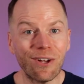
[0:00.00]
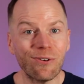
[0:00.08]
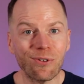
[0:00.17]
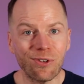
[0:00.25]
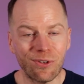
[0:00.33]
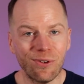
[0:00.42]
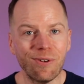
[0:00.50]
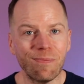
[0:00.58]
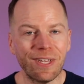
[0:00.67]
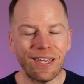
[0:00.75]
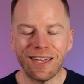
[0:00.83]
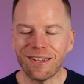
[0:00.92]
understood
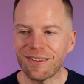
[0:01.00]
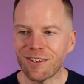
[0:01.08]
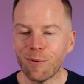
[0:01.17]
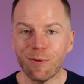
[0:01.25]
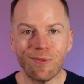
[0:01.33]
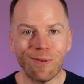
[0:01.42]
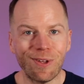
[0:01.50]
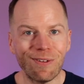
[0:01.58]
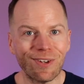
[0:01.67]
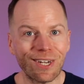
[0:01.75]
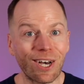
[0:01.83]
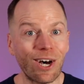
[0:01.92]
me, and some of them
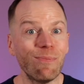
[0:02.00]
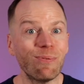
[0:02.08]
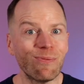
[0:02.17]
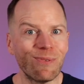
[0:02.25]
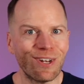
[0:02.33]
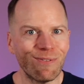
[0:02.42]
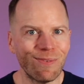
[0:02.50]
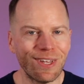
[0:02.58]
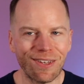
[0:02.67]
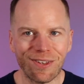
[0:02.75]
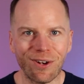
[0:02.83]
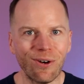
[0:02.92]
even complimented me
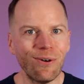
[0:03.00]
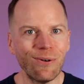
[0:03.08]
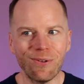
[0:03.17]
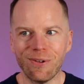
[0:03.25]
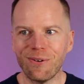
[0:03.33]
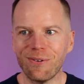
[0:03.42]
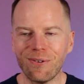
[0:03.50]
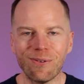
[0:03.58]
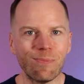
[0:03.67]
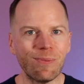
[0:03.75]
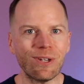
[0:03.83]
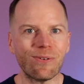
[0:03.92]
and said, oh, you
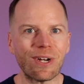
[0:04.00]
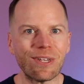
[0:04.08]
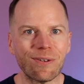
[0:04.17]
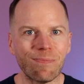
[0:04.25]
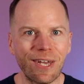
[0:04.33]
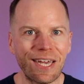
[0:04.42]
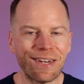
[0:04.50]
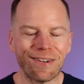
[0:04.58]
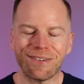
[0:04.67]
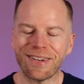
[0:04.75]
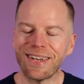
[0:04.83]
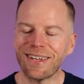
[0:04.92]
speak great
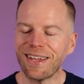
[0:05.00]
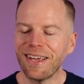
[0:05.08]
Spanish, and